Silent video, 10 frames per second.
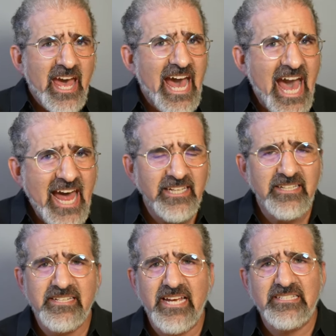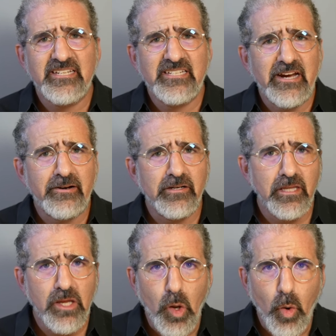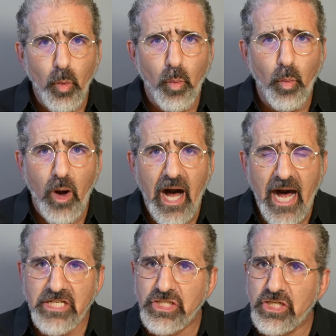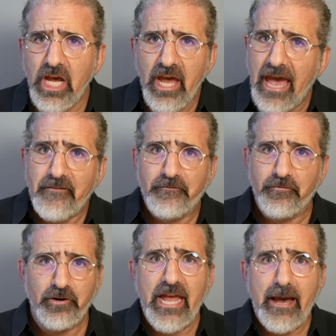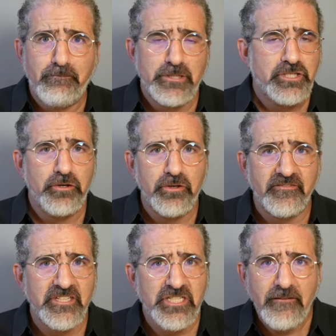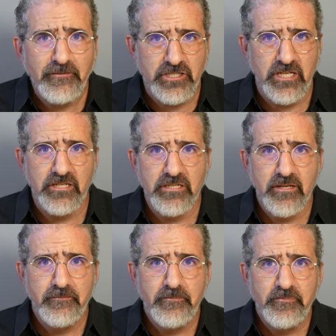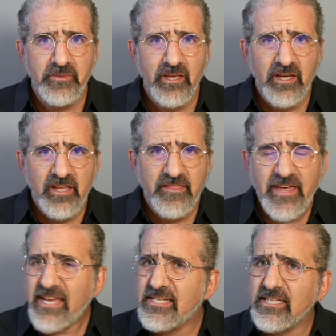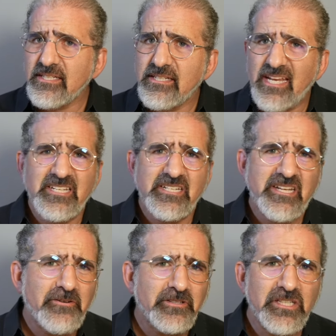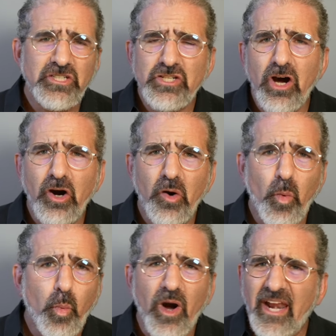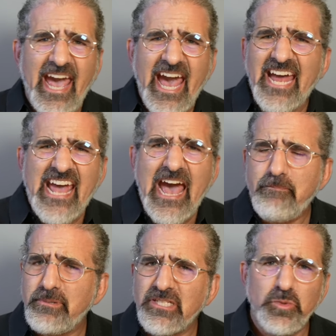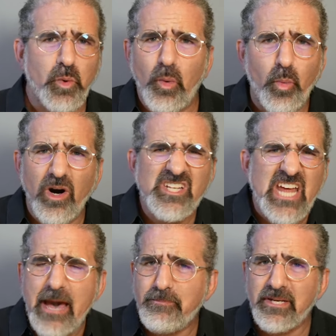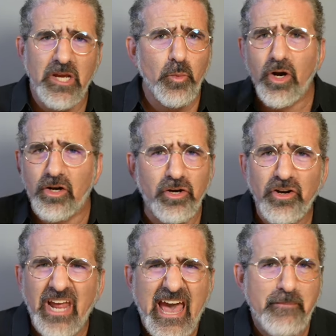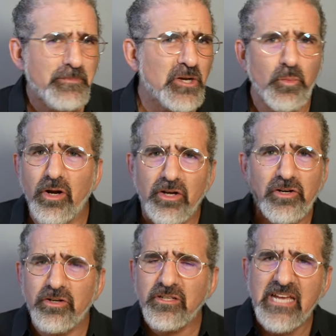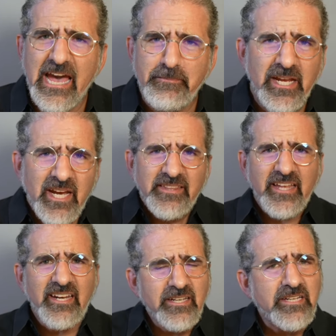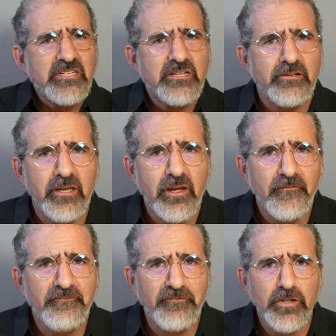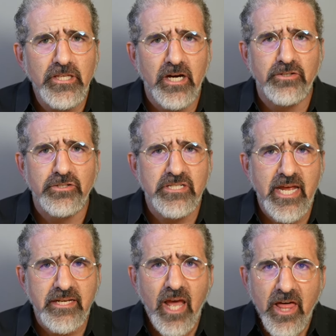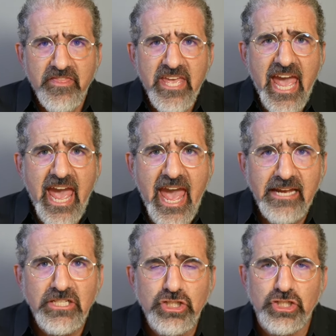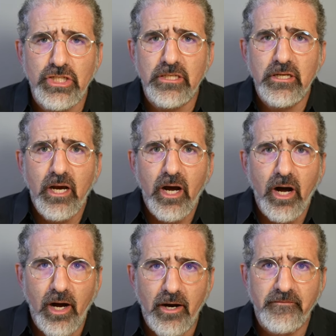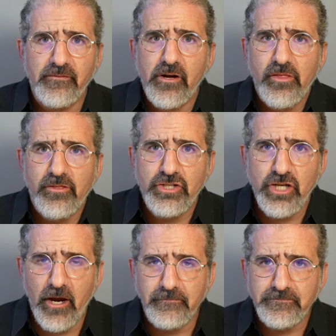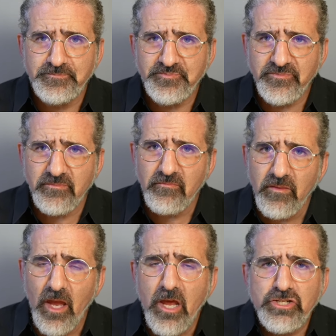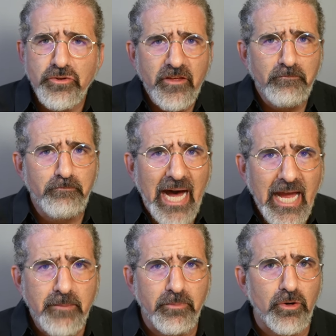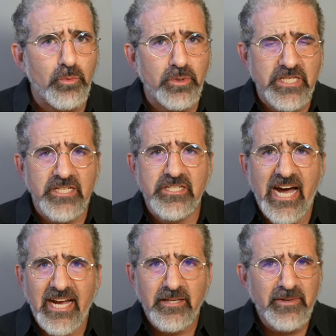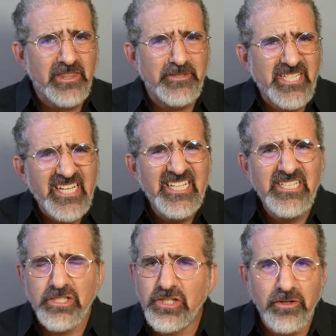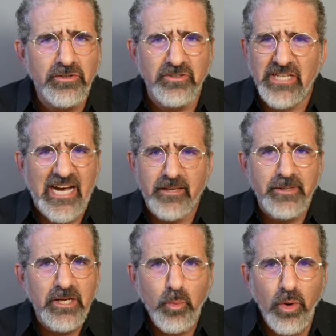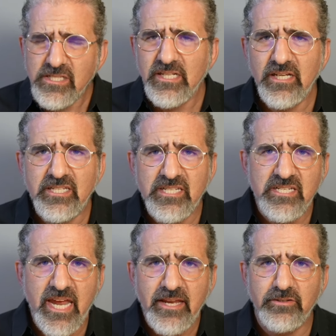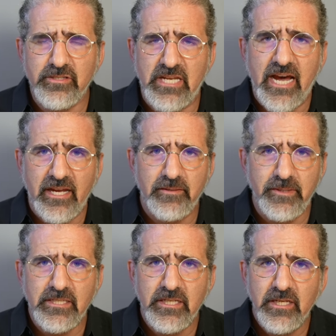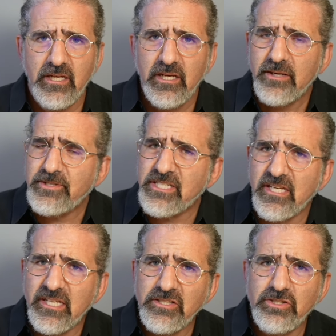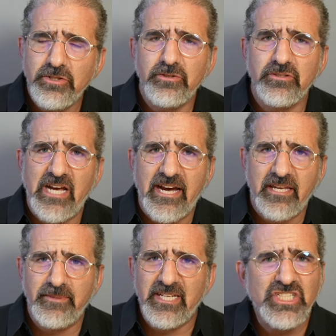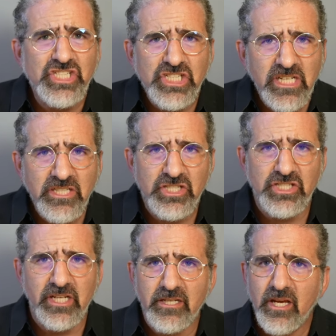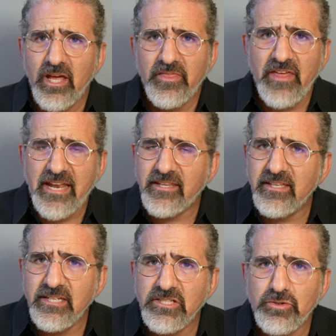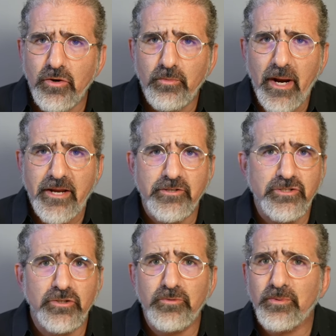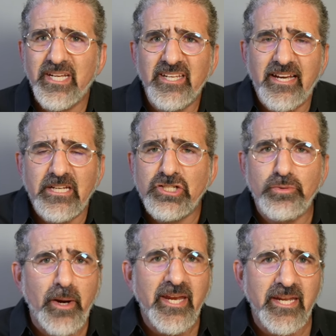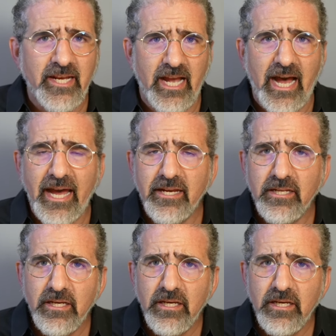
hadn't necessarily watched every episode of The Jeffersons. They didn't necessarily know what had happened, what was happening, what could happen, what couldn't happen. They didn't necessarily fully understand the engine of the show. So the Bible was a document that was an internal document. It wasn't a sales document. It was an internal document, a cheat sheet that these writers could read, like a training guide,